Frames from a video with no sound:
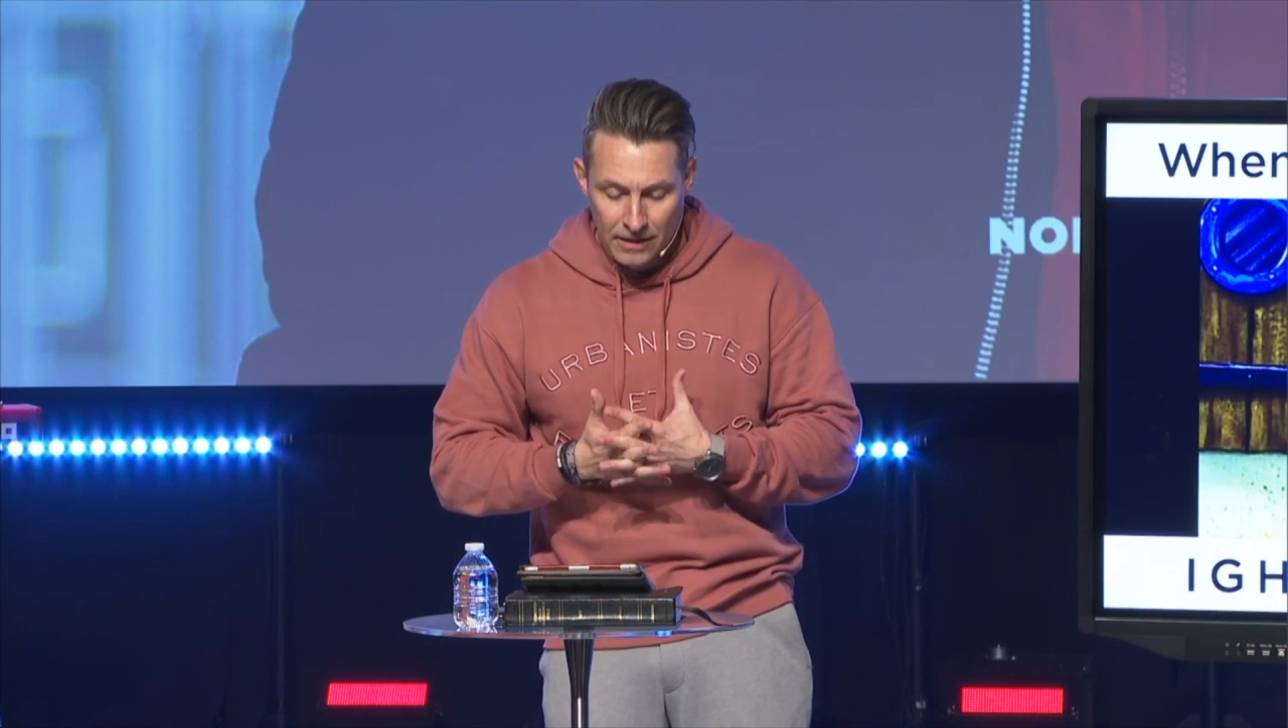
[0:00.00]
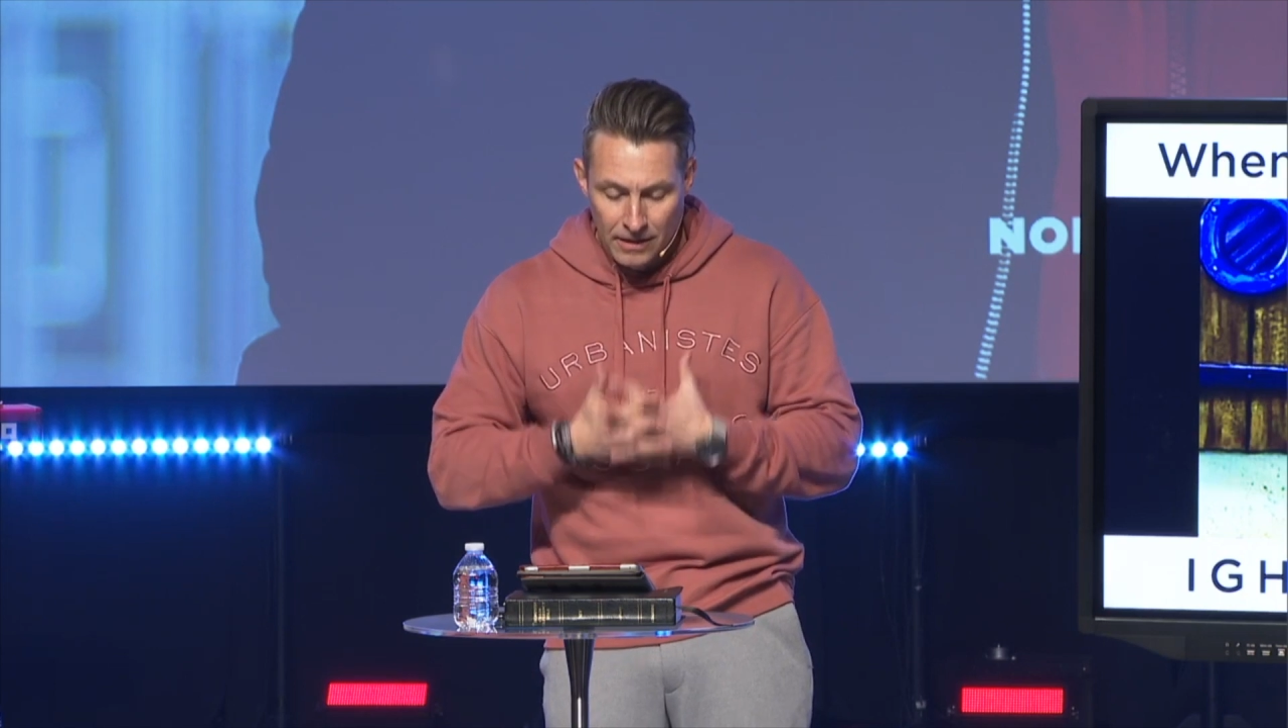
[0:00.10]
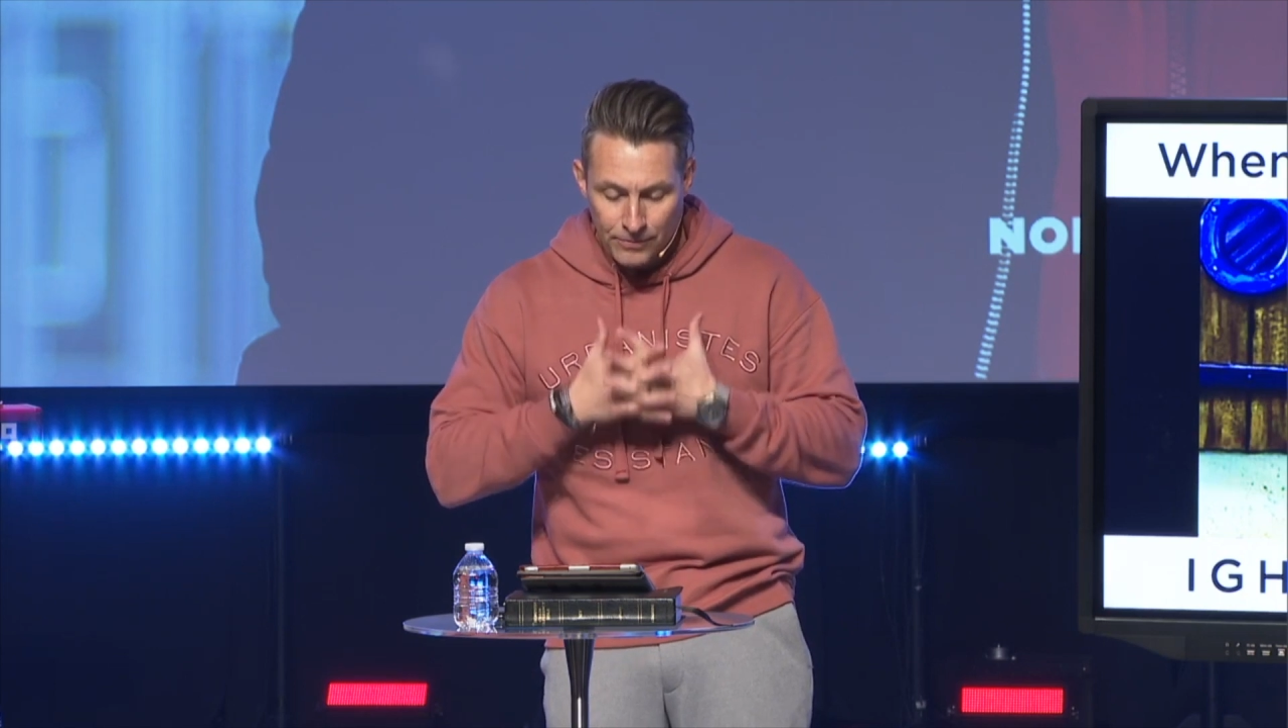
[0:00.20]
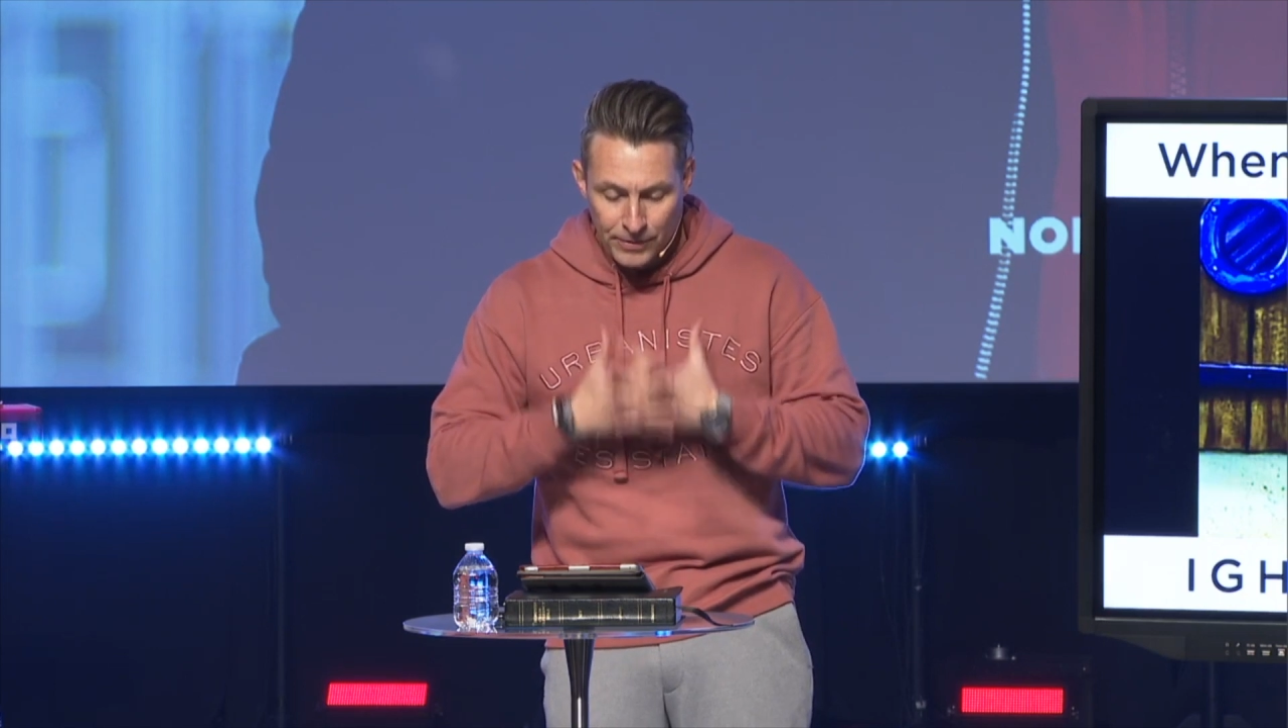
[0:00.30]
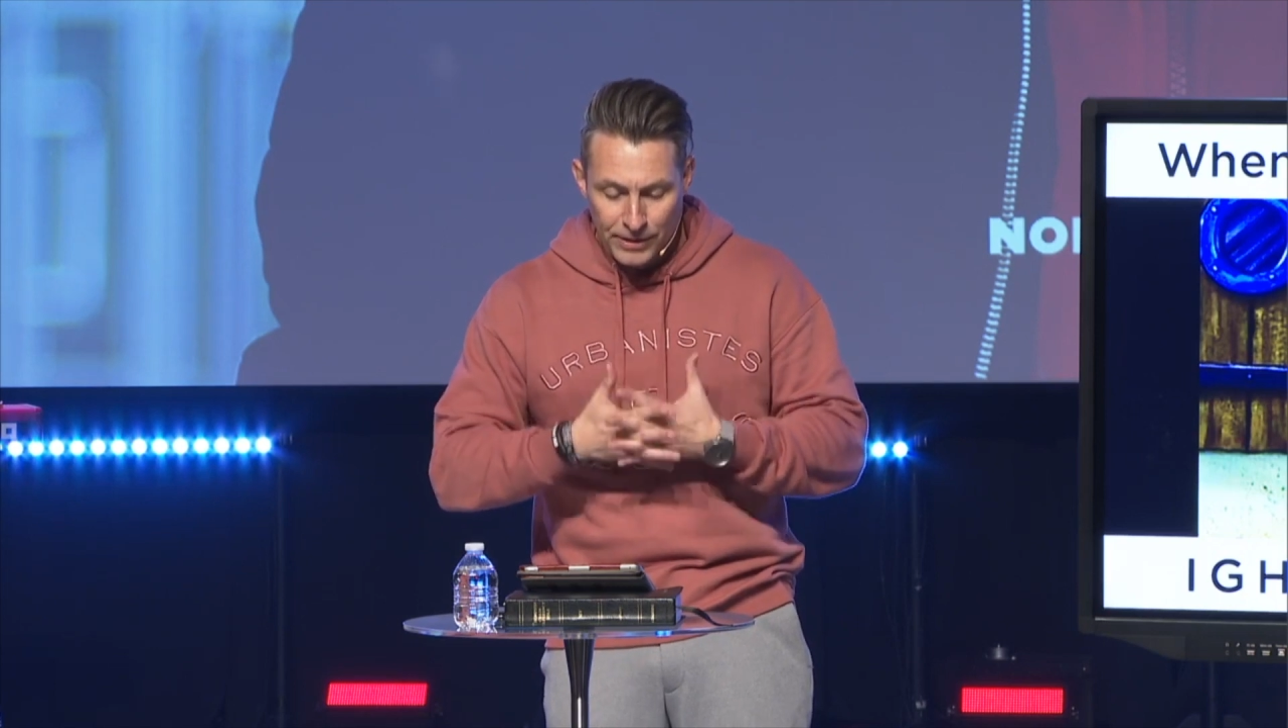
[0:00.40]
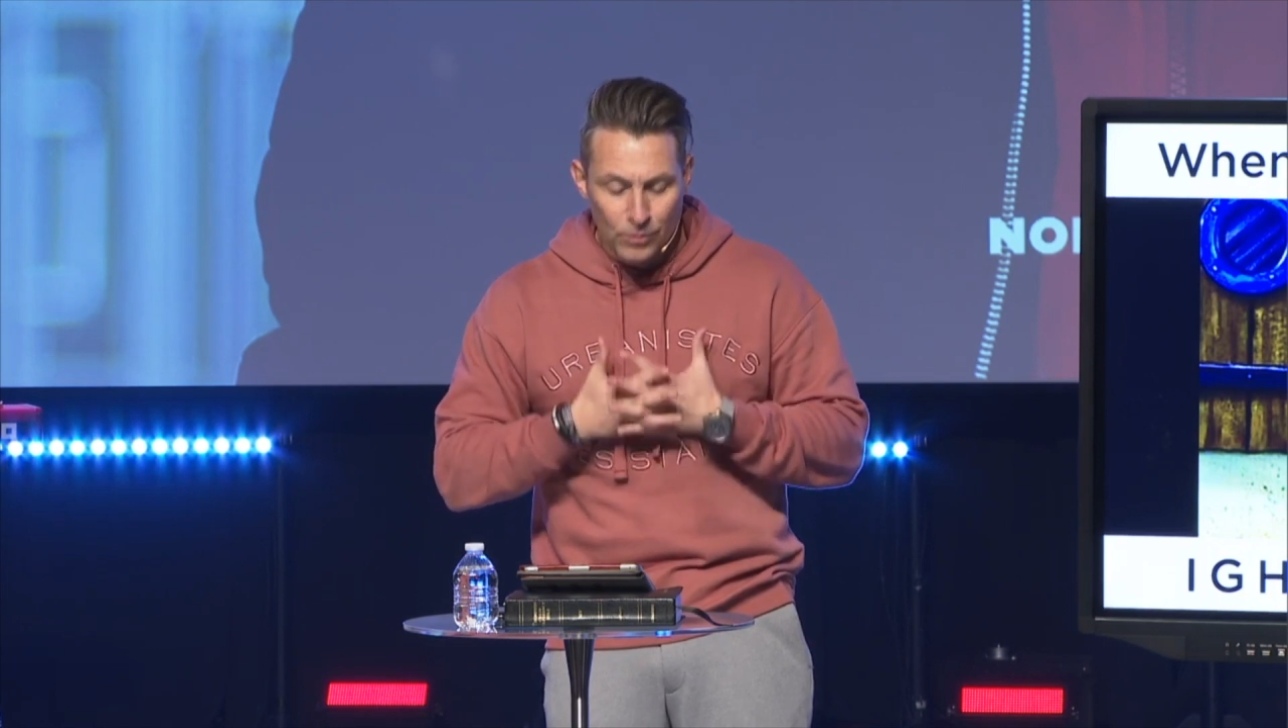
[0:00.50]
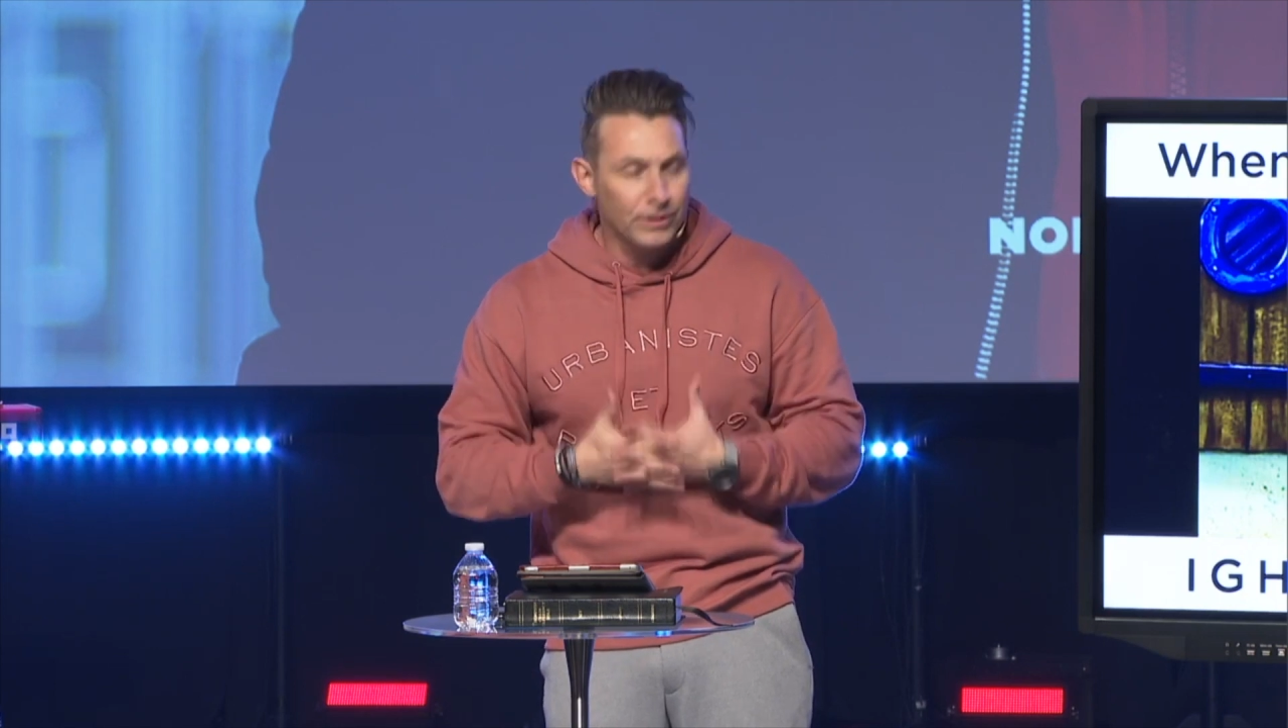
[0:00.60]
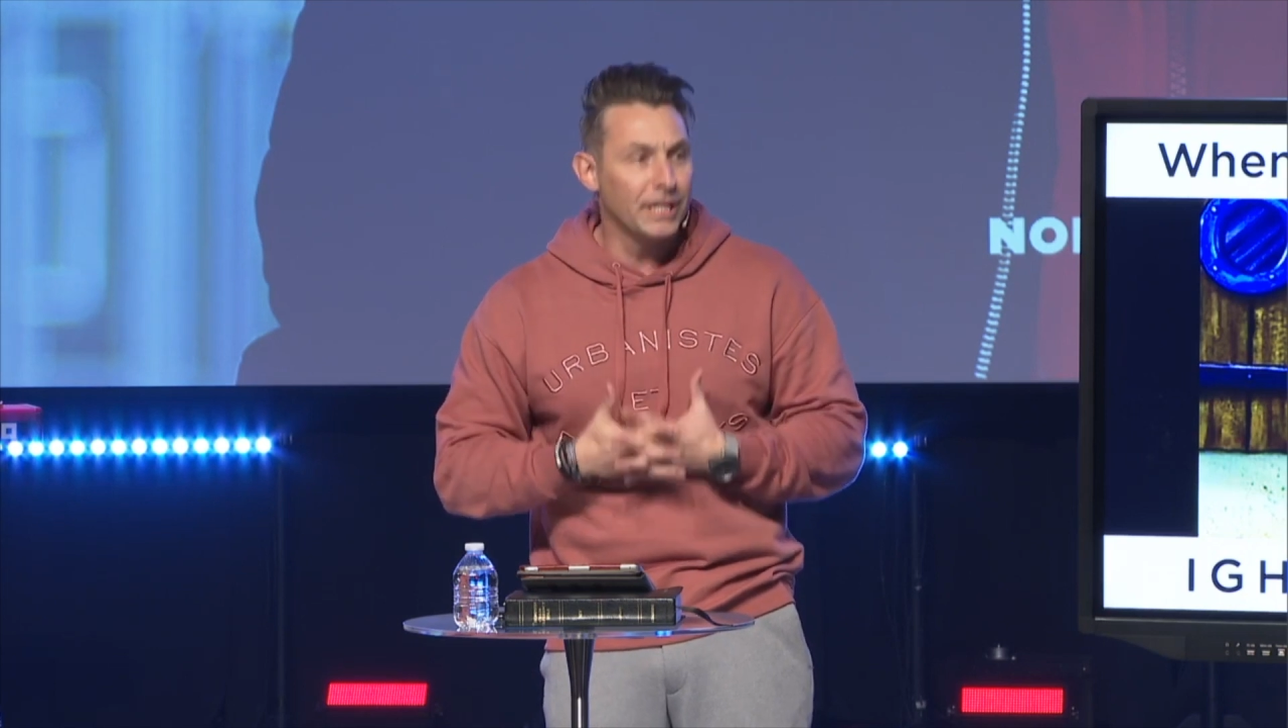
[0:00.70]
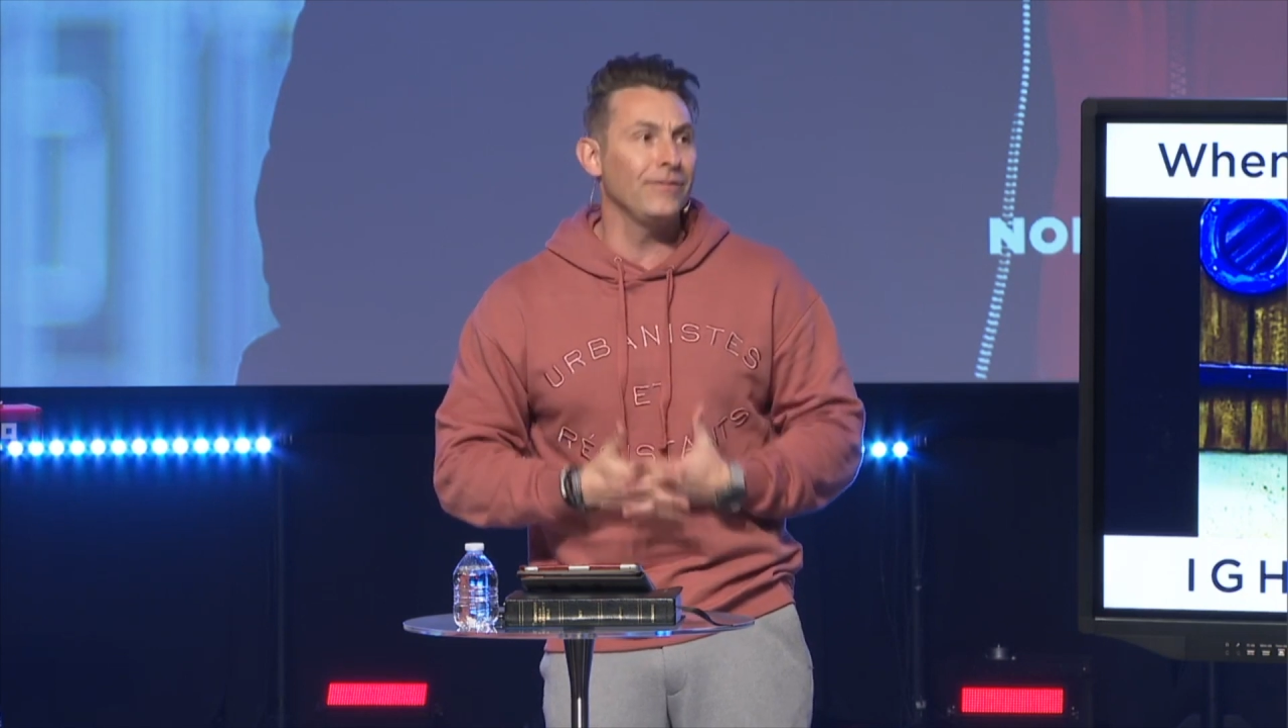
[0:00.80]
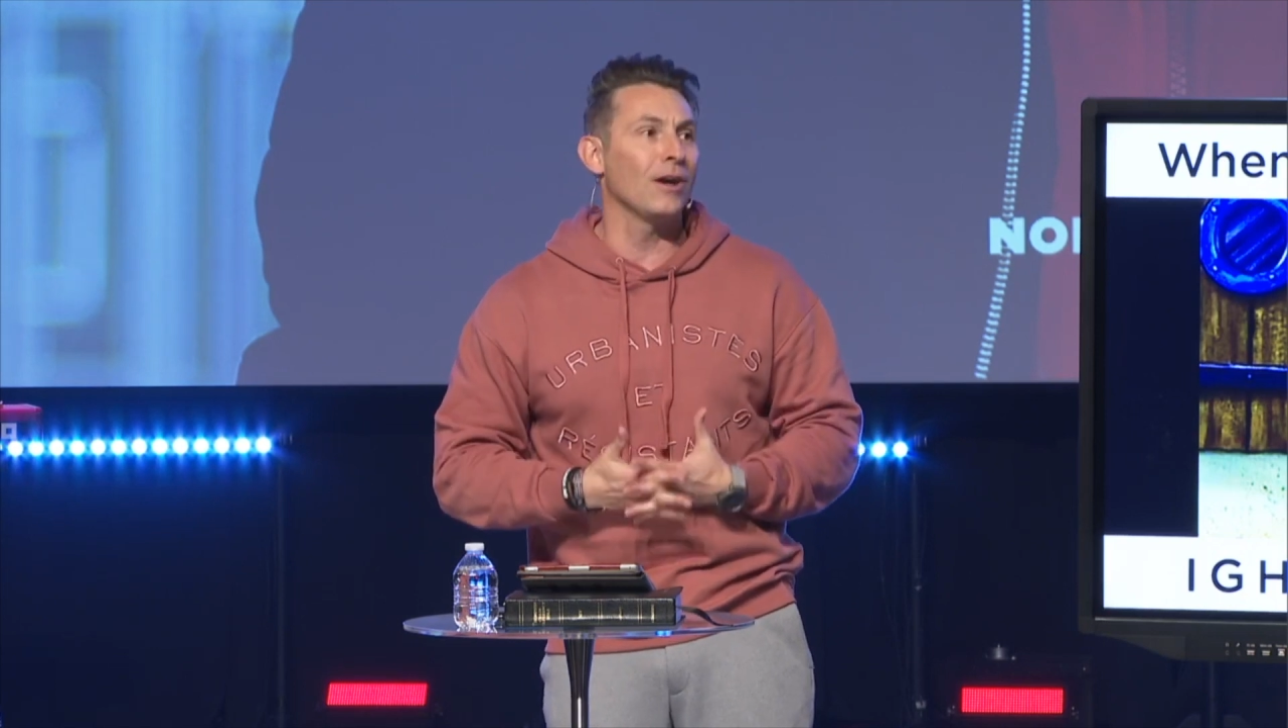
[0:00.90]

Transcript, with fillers: if we don't give